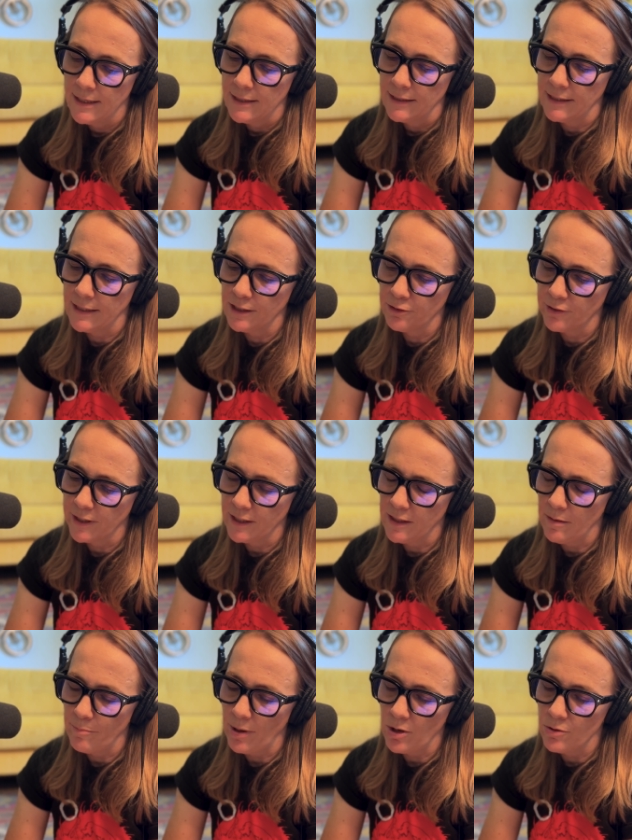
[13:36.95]
lingering in
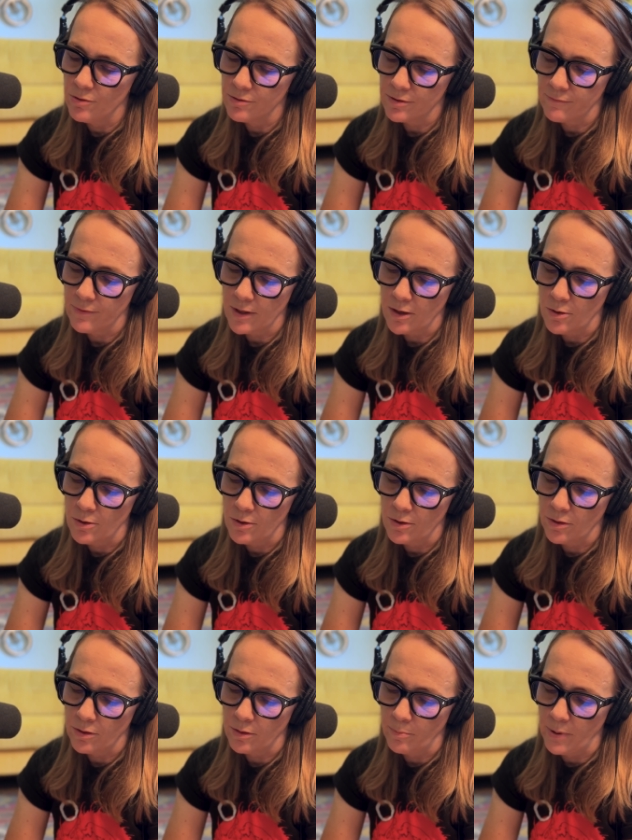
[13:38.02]
the bones of the
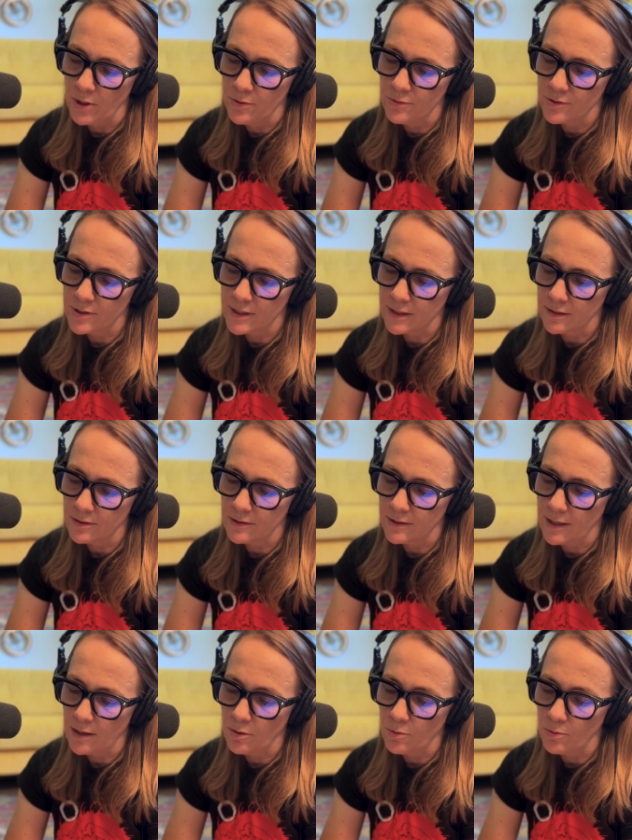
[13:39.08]
earth, the bones sing to
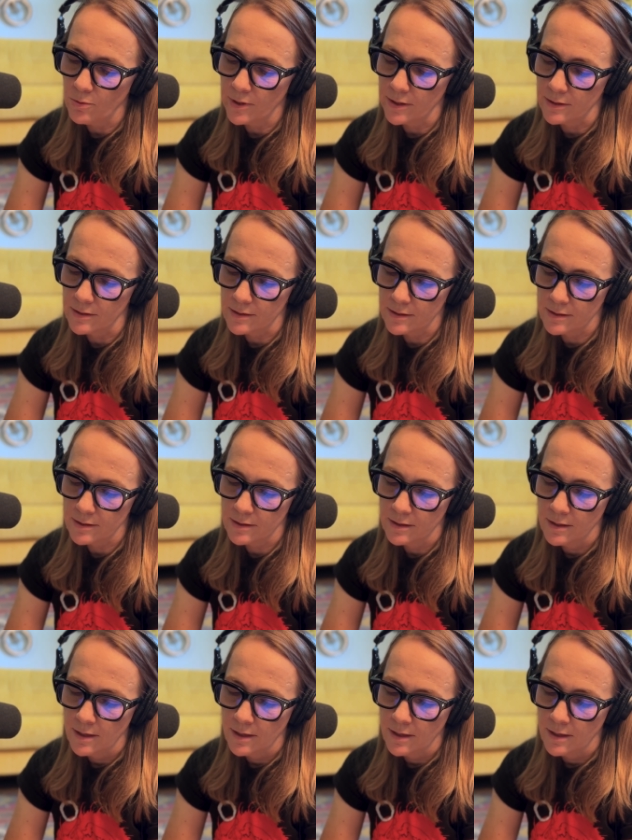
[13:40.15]
their audience.